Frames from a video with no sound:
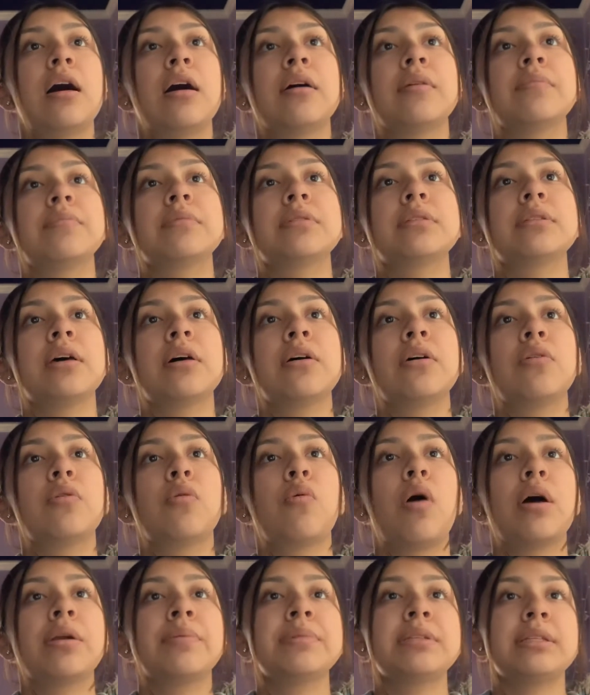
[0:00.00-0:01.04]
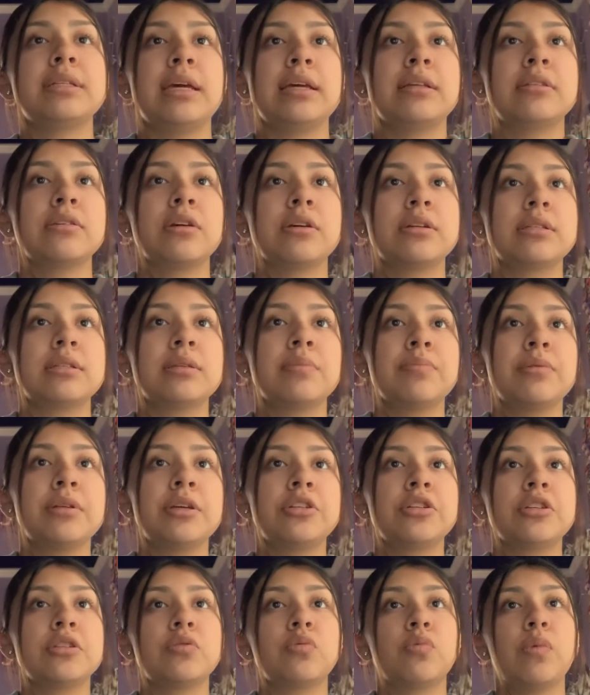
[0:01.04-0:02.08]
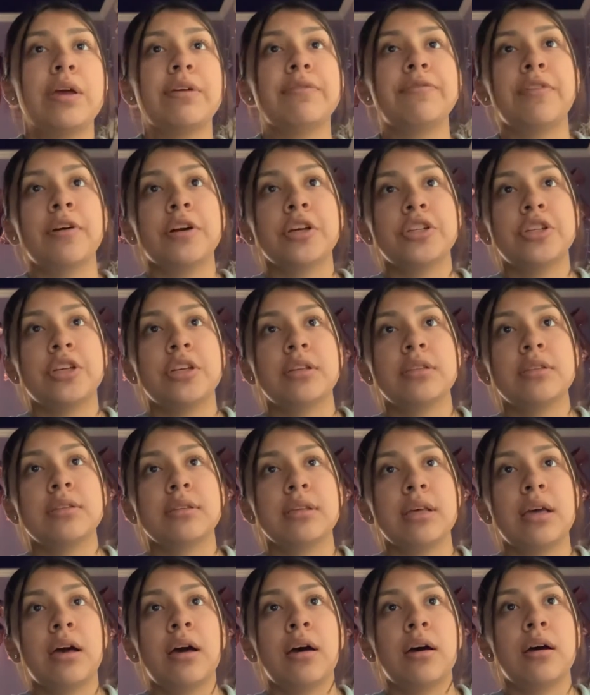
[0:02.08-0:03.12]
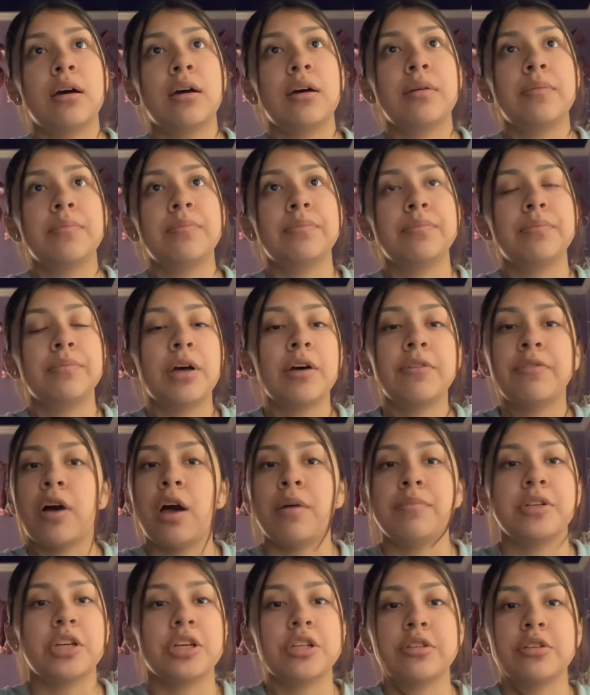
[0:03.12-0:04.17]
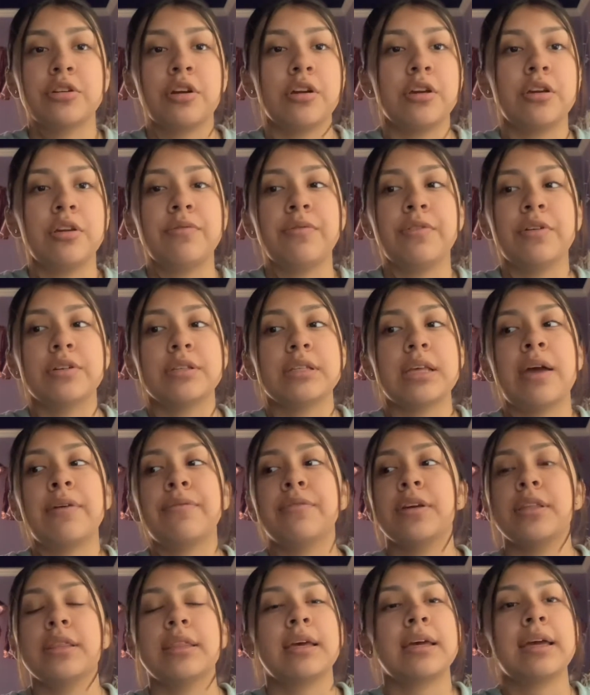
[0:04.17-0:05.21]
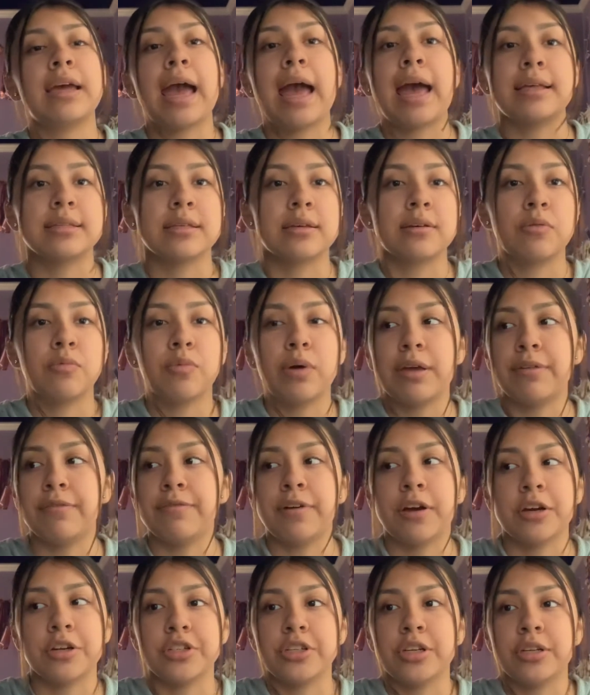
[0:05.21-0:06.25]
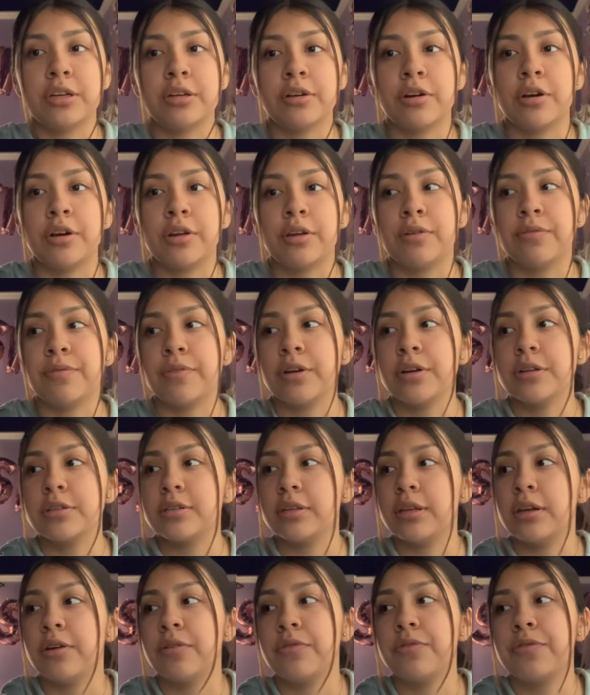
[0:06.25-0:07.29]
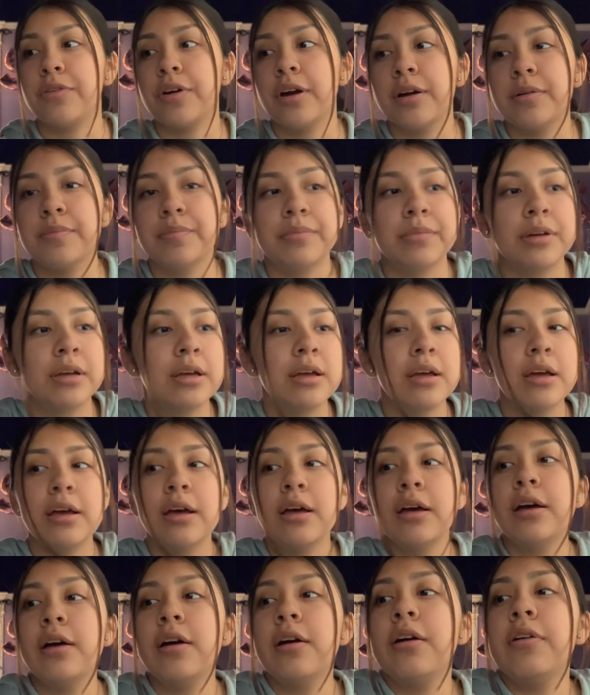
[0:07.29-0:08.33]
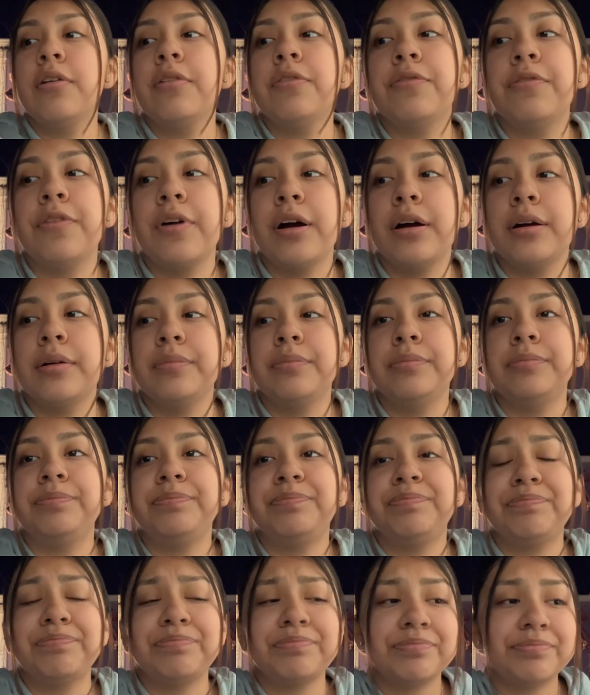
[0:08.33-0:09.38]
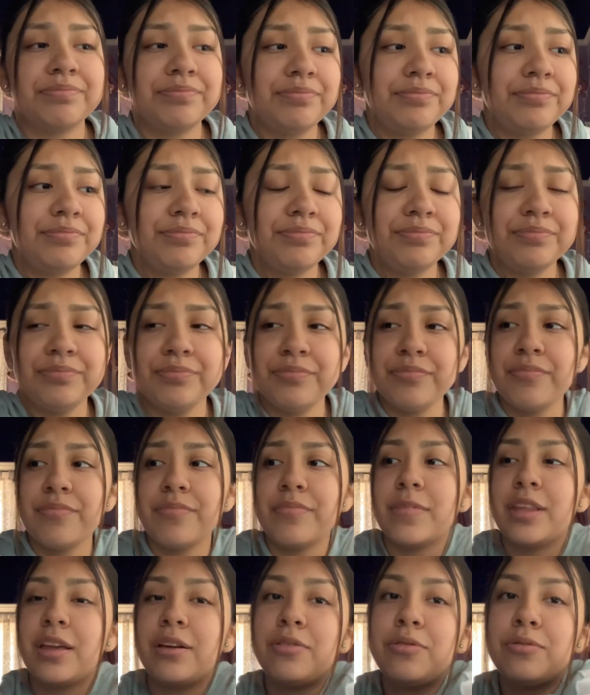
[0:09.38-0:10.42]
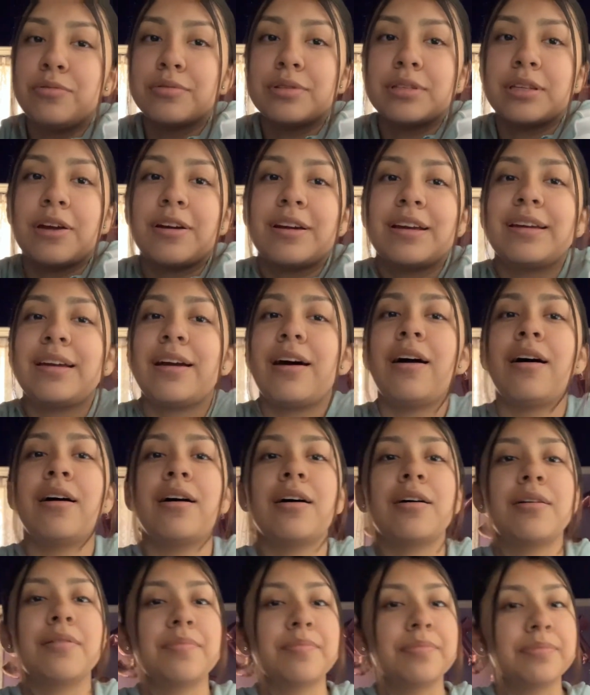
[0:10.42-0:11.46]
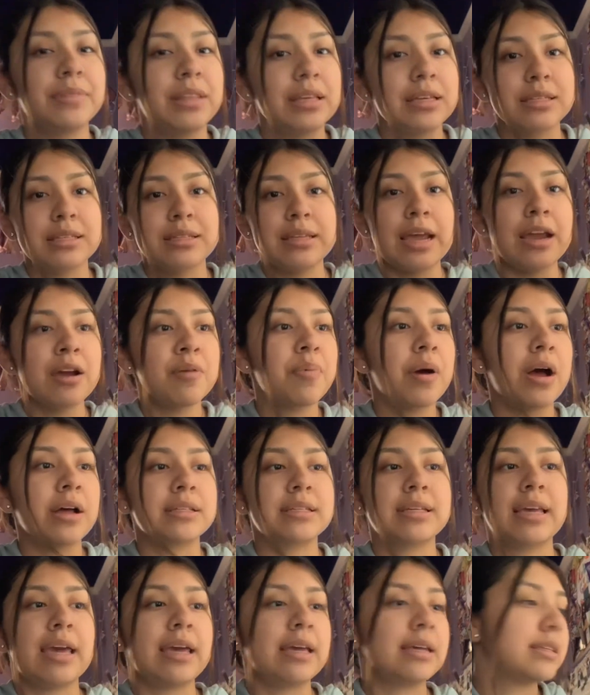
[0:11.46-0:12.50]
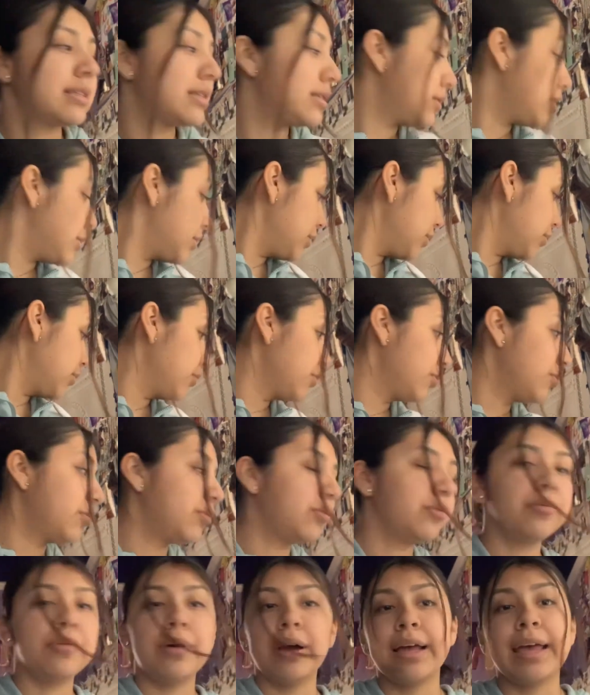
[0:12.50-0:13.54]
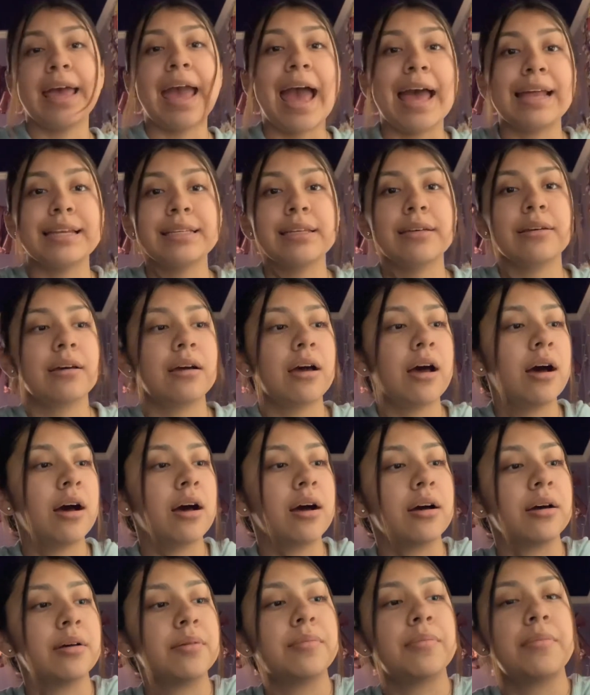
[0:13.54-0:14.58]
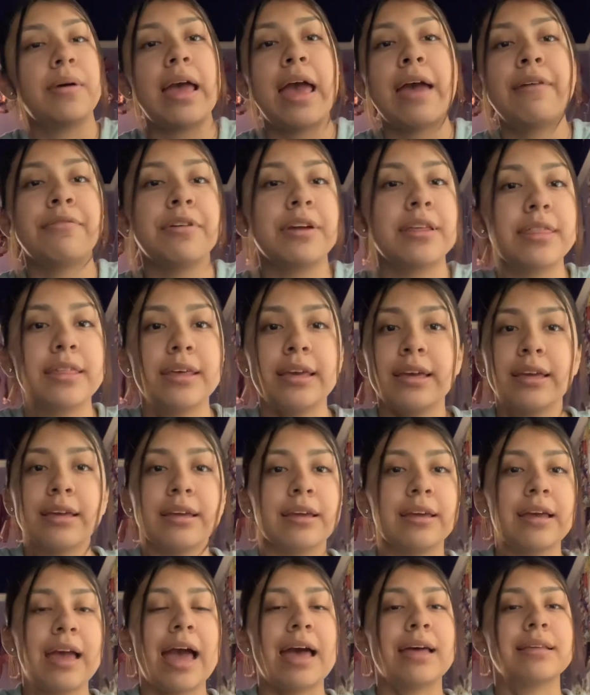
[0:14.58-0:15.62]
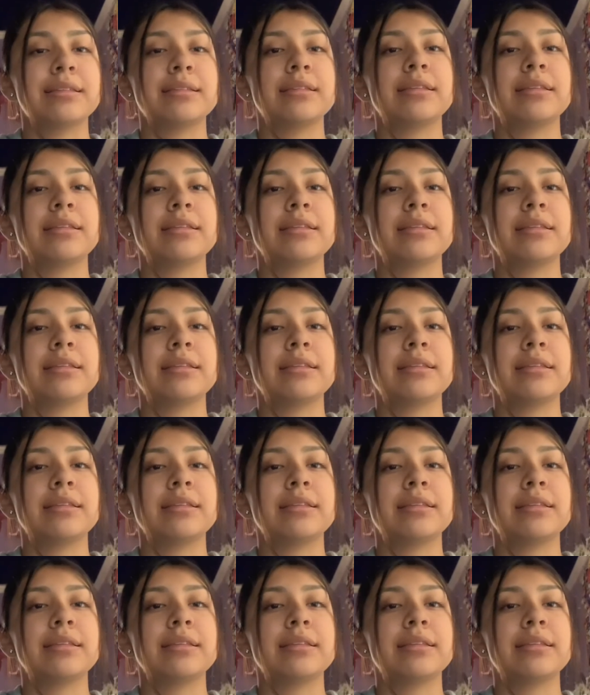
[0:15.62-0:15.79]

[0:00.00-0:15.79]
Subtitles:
So quantum states are simply just wave functions of objects in our universe. Everything has a wave function in our universe, you know, from this AirPods case to a cat. Everything has